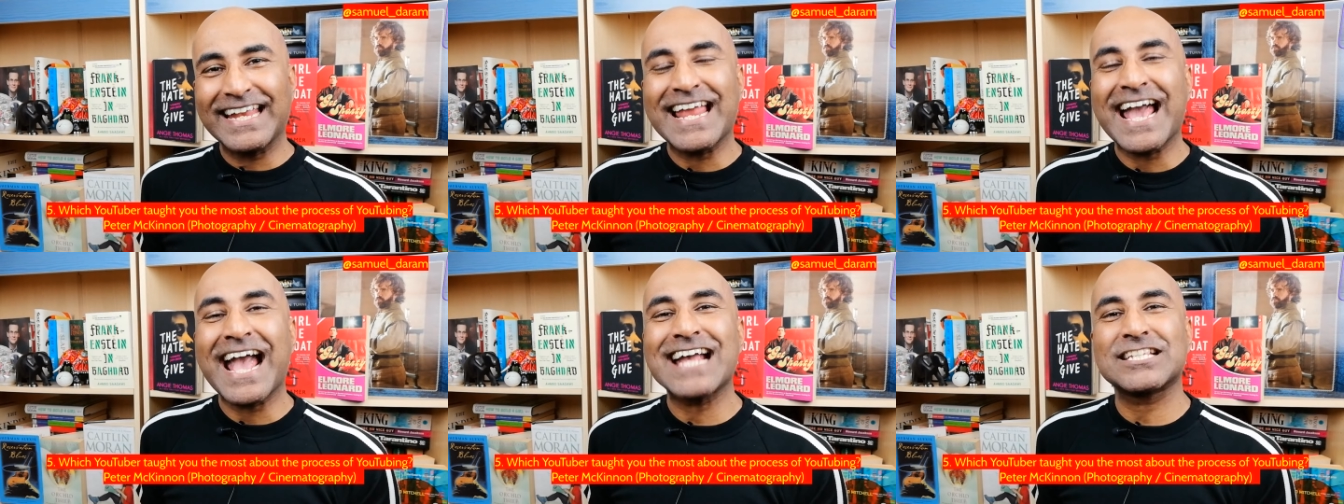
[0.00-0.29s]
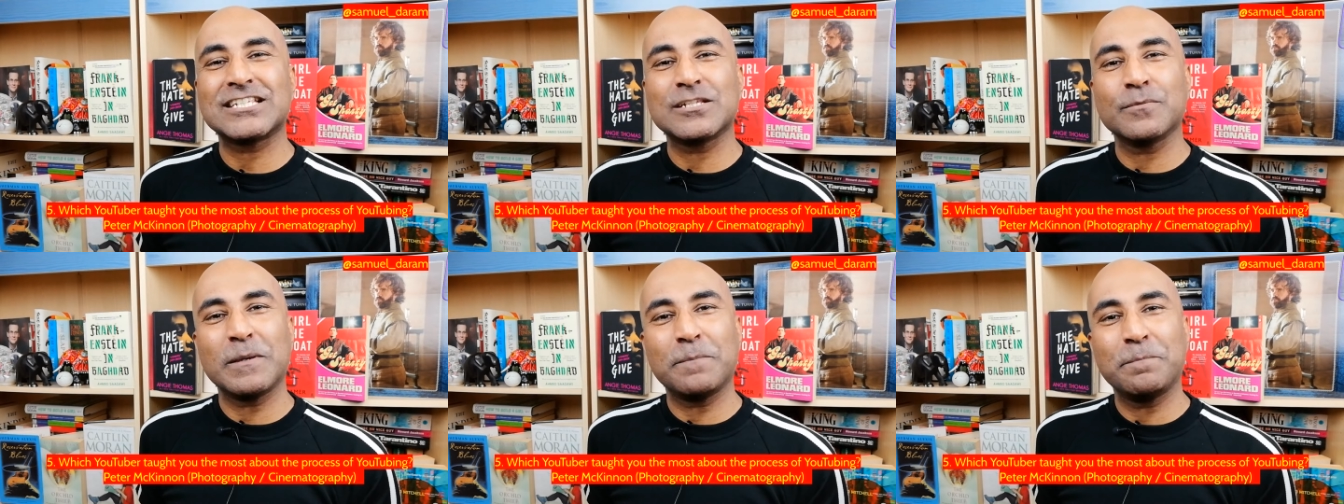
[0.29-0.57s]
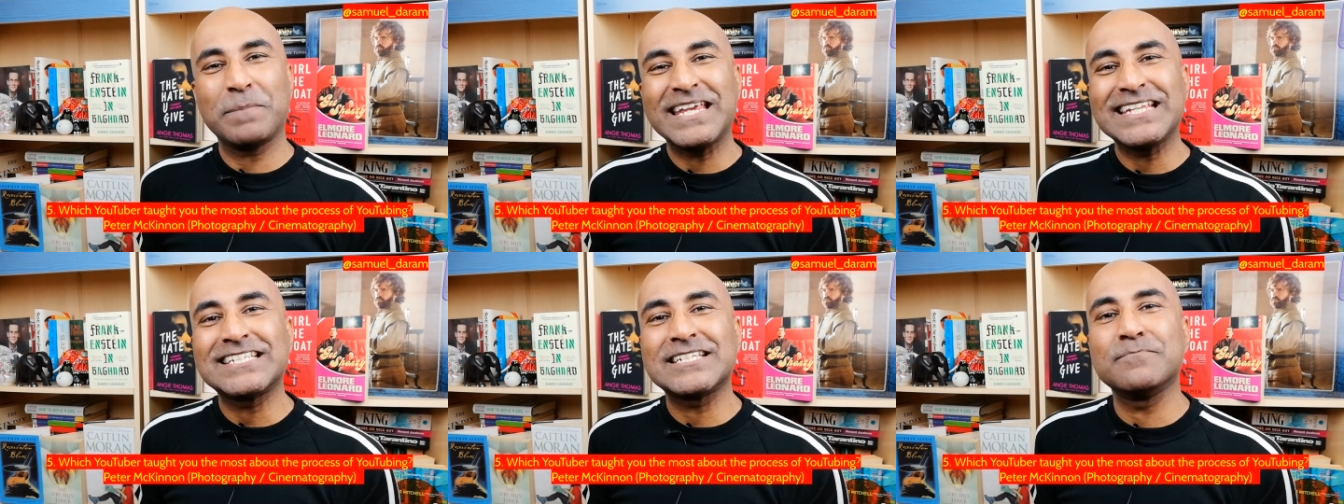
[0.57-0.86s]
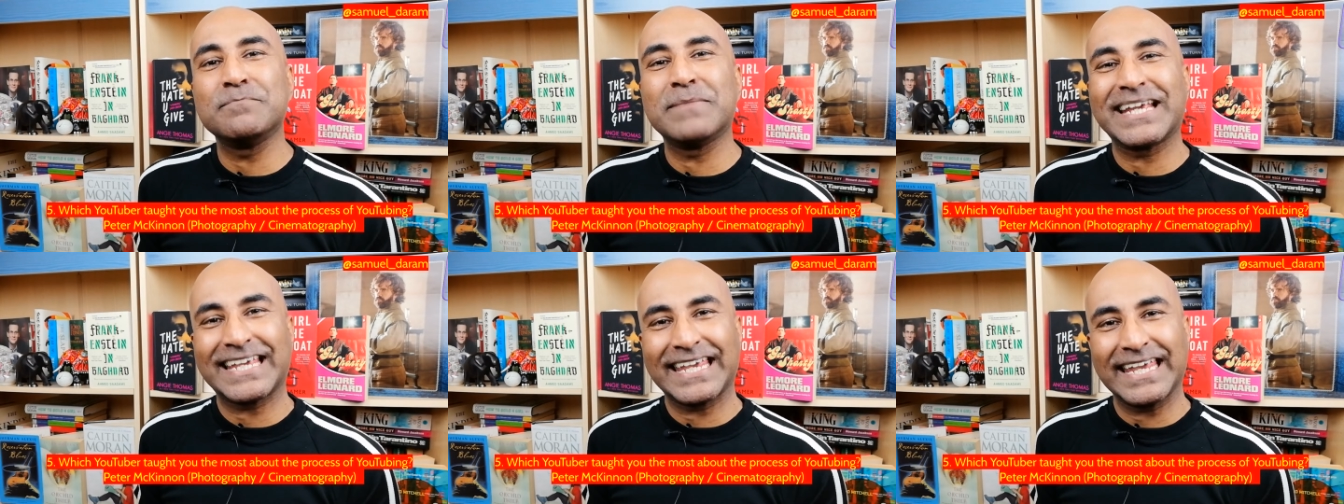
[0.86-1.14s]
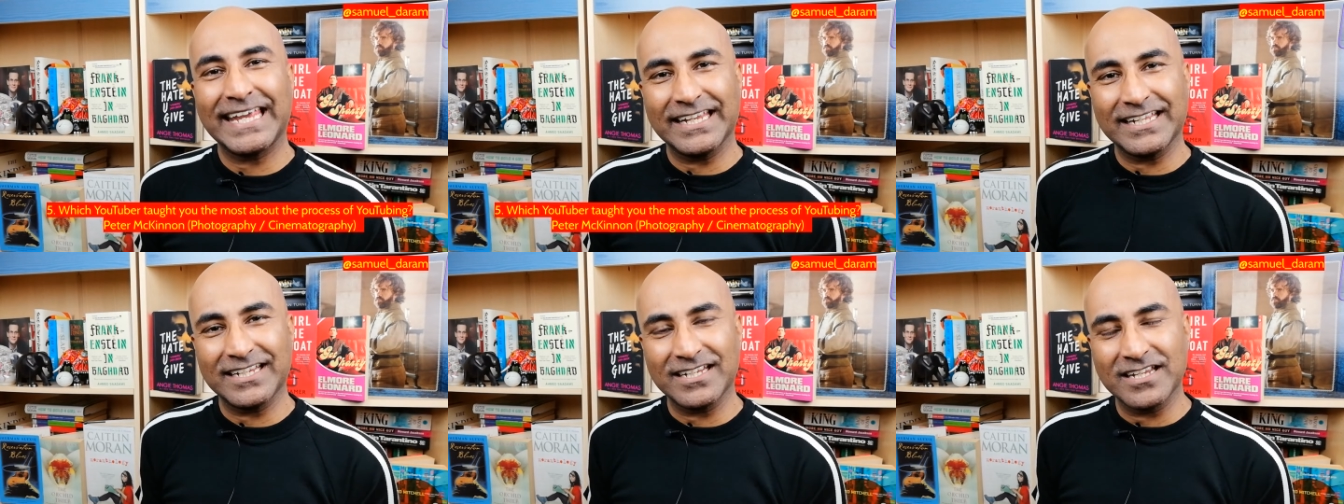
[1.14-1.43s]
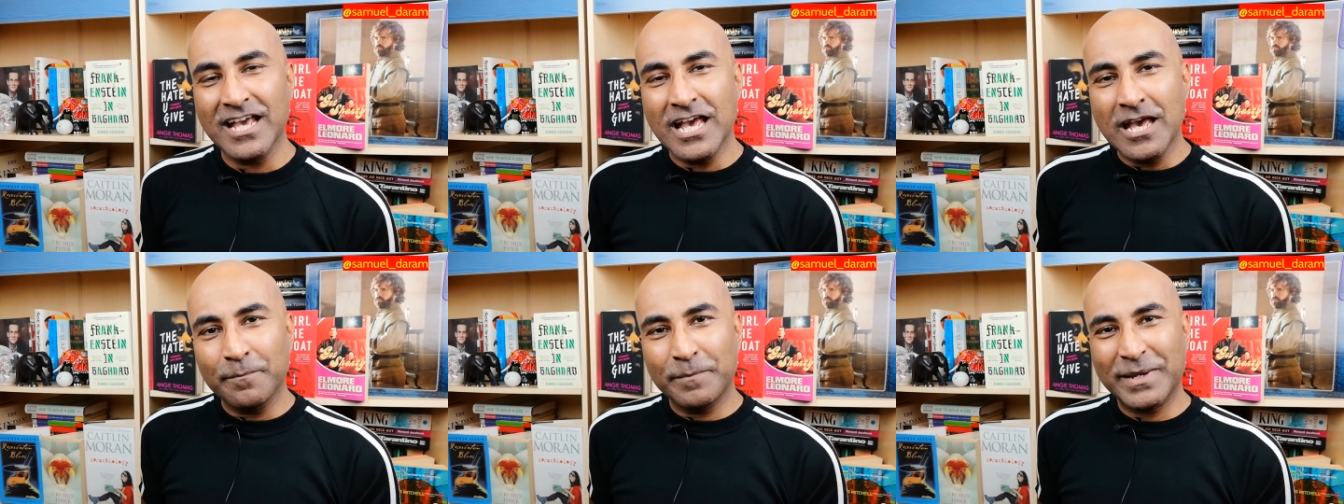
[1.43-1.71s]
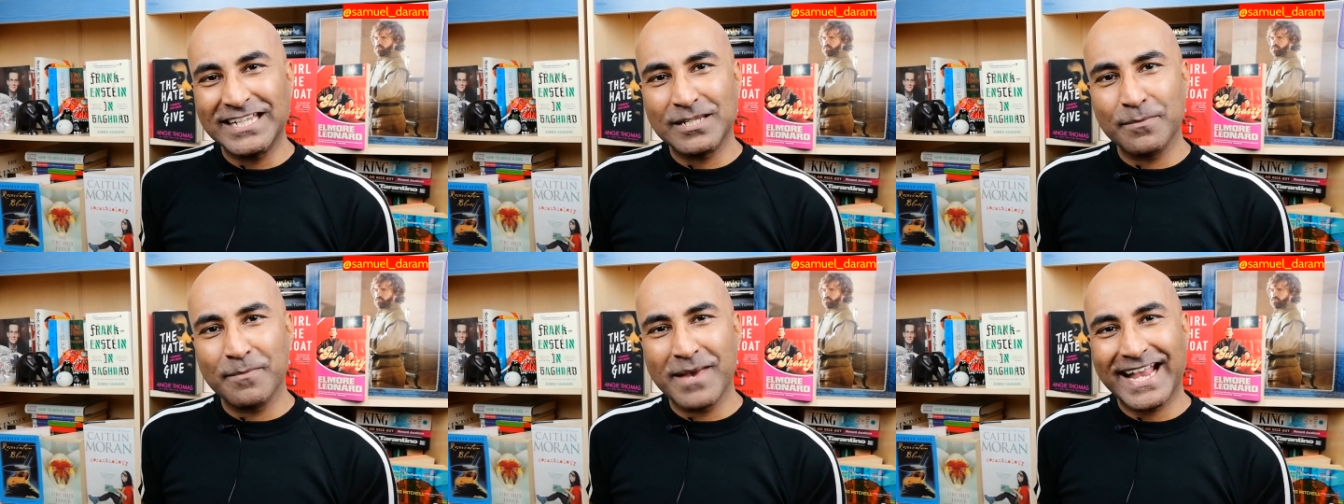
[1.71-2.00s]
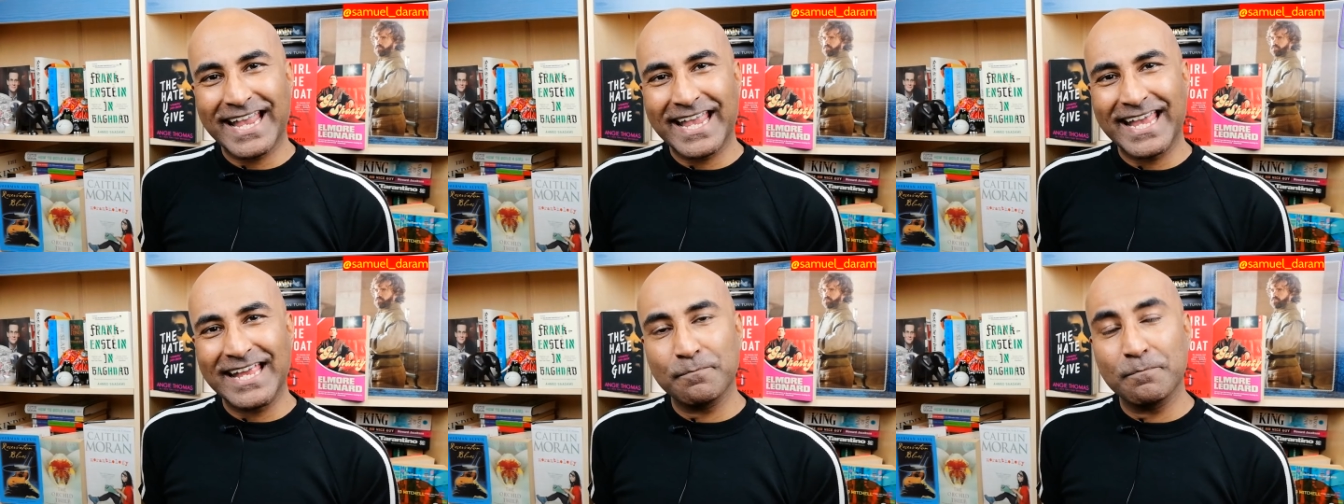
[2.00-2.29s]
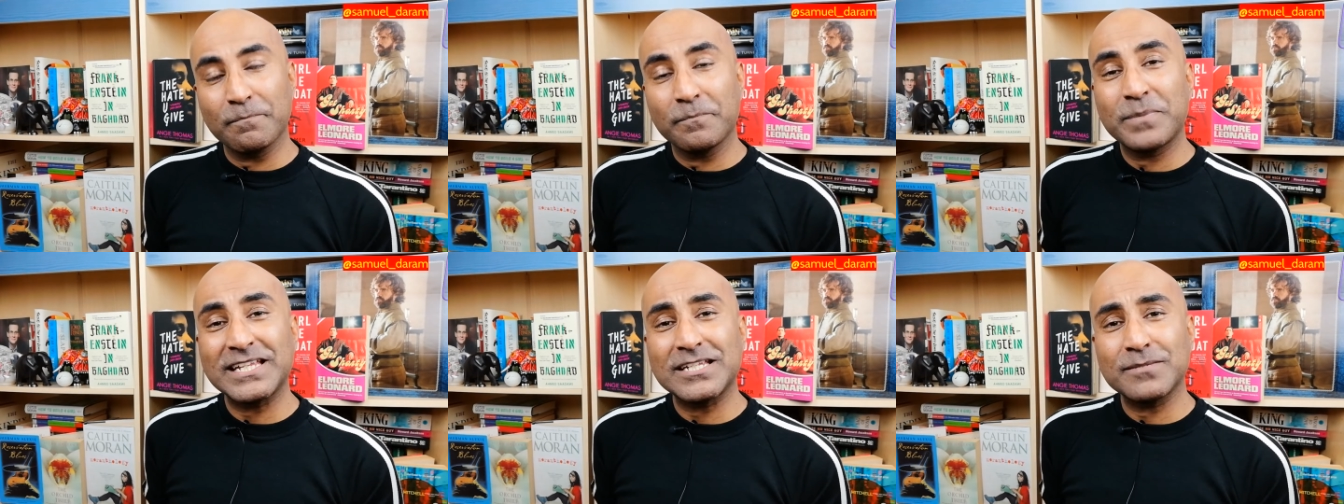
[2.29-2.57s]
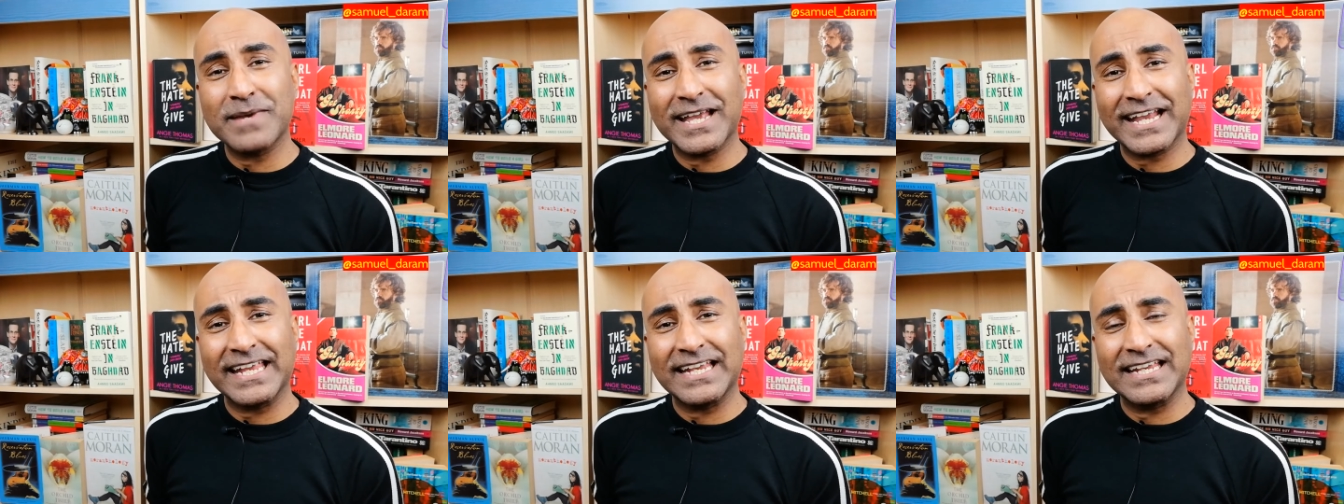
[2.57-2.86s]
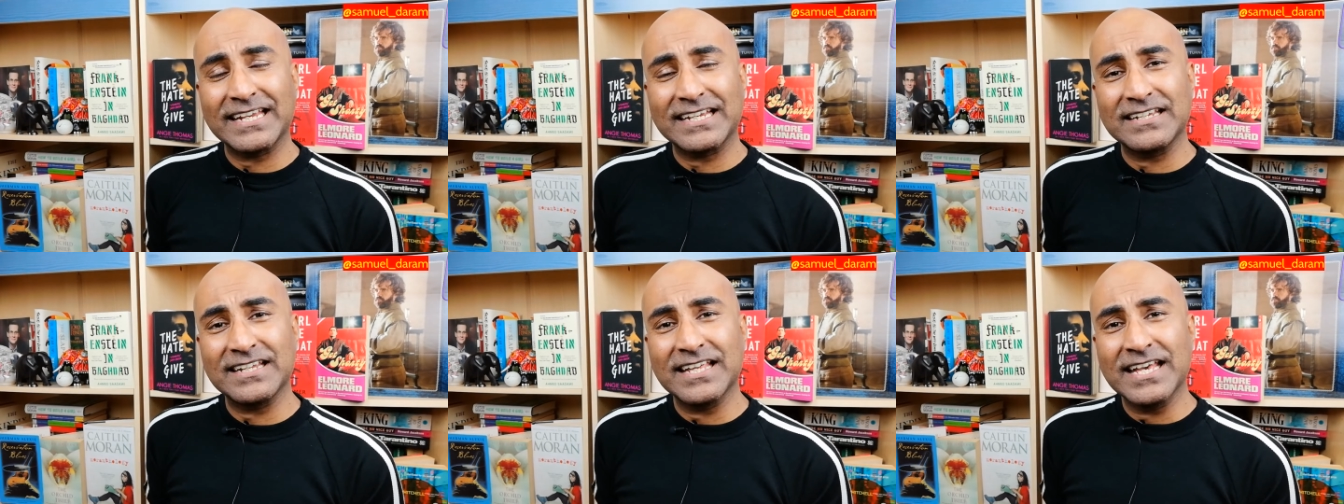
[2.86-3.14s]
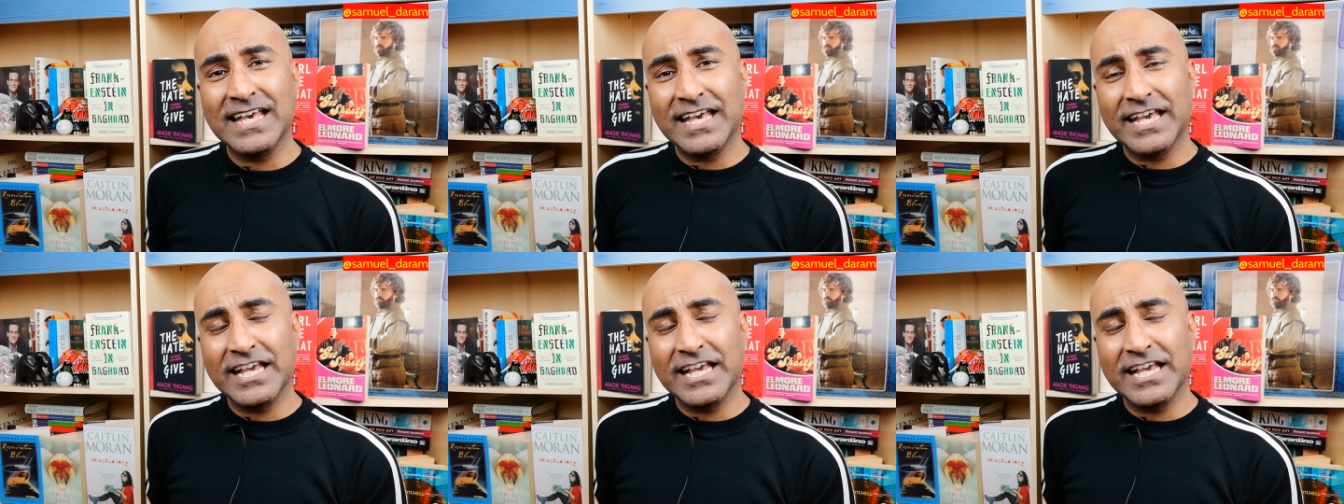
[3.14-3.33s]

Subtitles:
has to be Peter McKinnon. Peter McKinnon